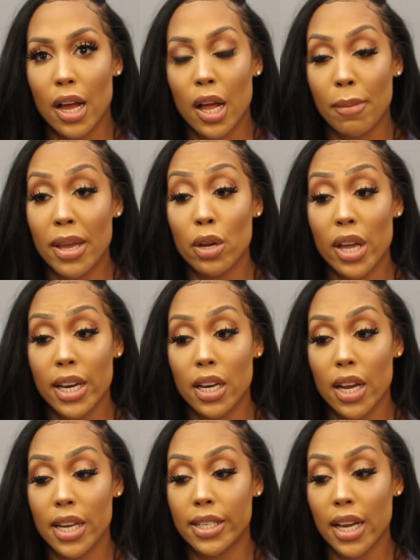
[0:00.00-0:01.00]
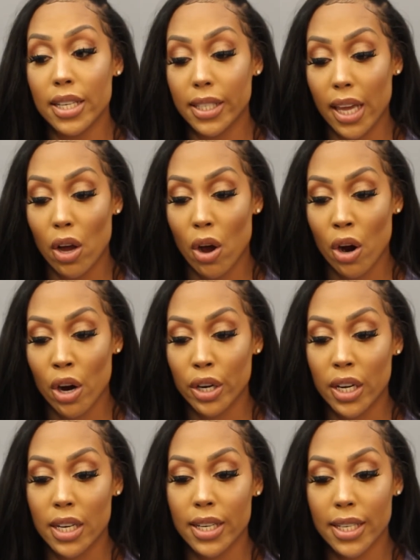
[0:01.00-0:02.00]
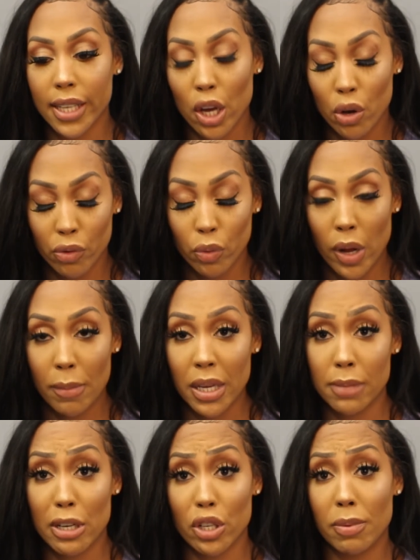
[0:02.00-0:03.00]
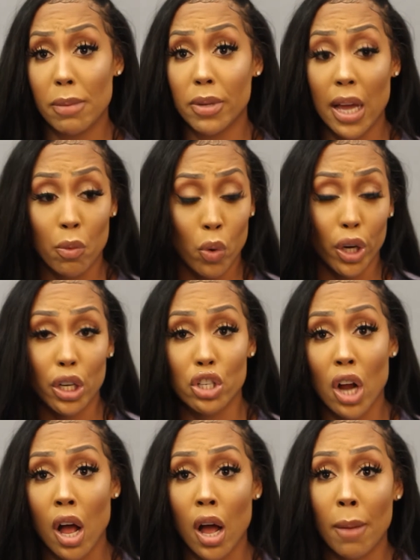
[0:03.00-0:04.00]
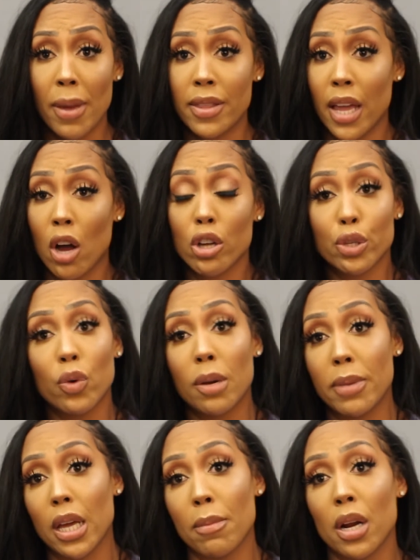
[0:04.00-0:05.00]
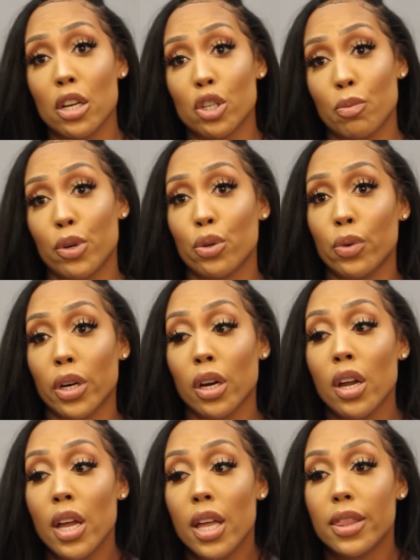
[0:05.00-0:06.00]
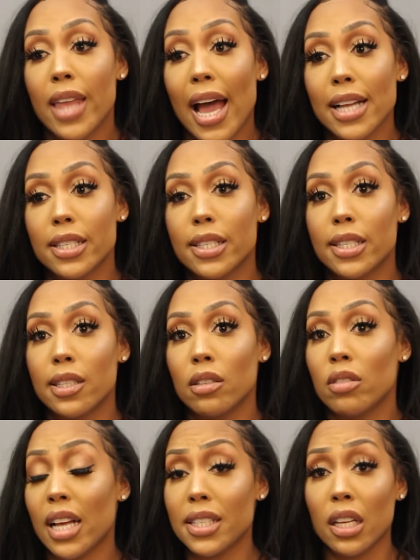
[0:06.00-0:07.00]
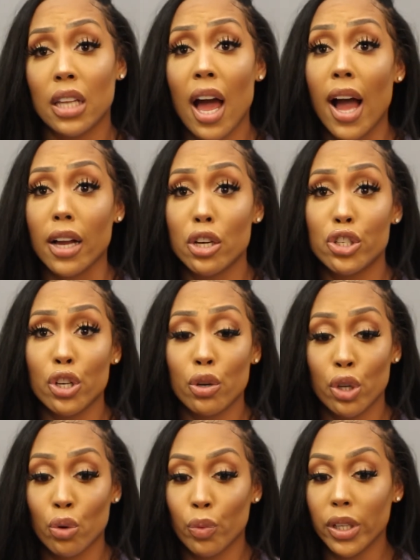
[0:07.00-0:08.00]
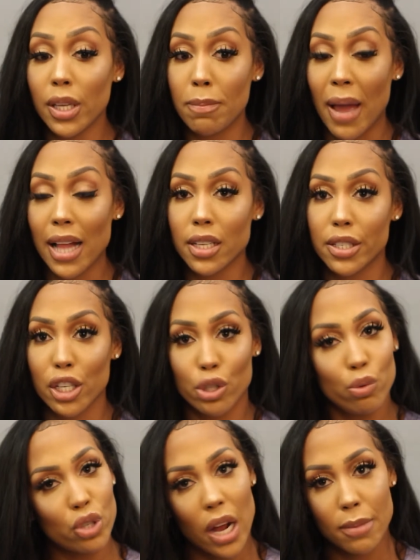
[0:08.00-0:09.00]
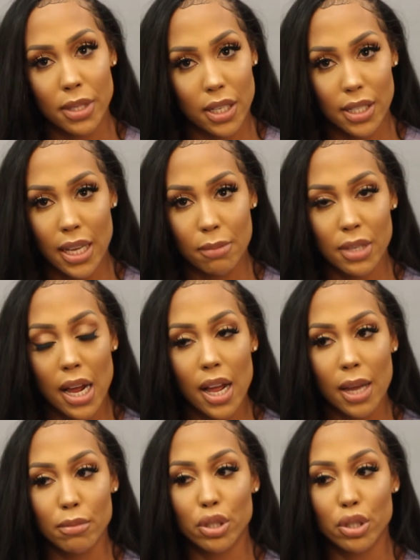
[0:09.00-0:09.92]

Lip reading: And it does get hard and it does get overwhelming, especially people that work a job and they also want to become an entrepreneur. That's a lot, because you're really balancing two jobs at the same time.